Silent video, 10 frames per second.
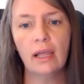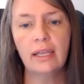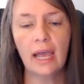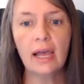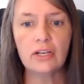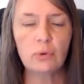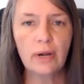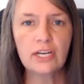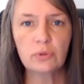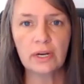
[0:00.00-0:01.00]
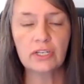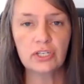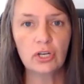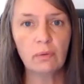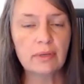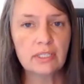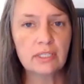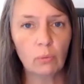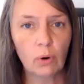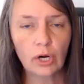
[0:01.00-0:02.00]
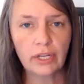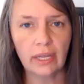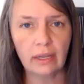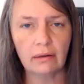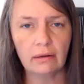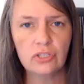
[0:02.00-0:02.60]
Yeah, in 2022, I was still working.